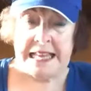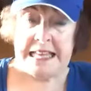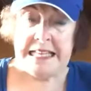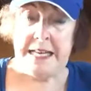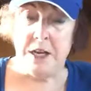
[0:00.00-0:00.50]

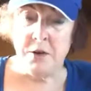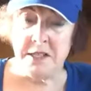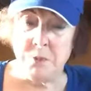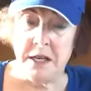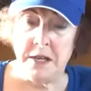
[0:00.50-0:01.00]
You know, it's
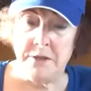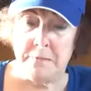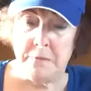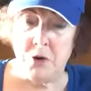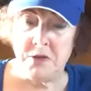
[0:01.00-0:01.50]
one of the
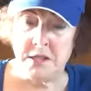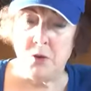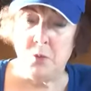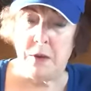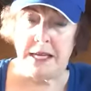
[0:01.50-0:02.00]
most
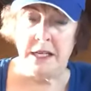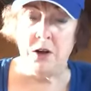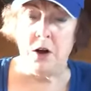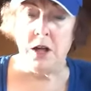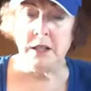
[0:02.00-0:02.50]
awaited
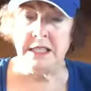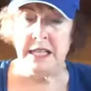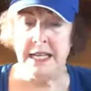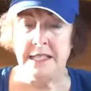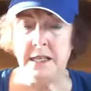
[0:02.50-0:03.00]

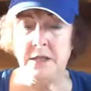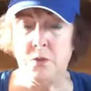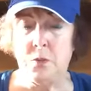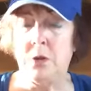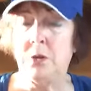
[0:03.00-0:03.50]
holidays in the
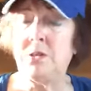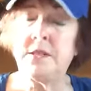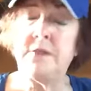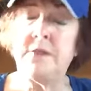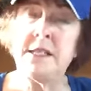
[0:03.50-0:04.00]
world.
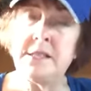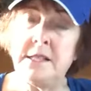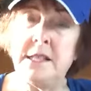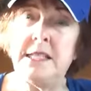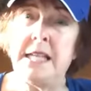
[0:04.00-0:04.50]
This is
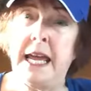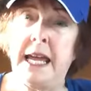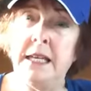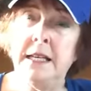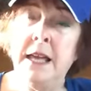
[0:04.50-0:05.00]
the
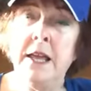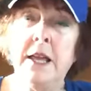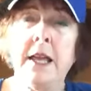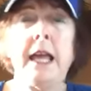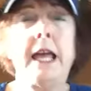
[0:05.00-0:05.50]
day,
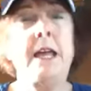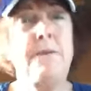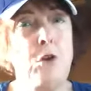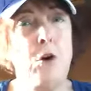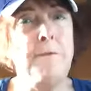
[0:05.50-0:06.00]
if
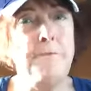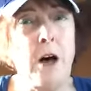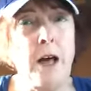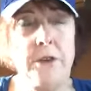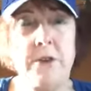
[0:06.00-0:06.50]
your
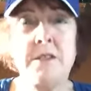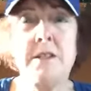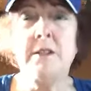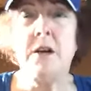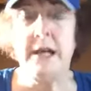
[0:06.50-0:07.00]
father is
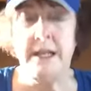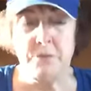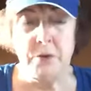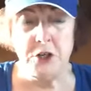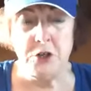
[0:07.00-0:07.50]
alive,
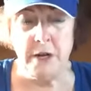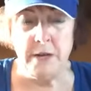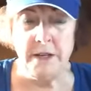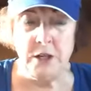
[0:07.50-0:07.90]
where you have an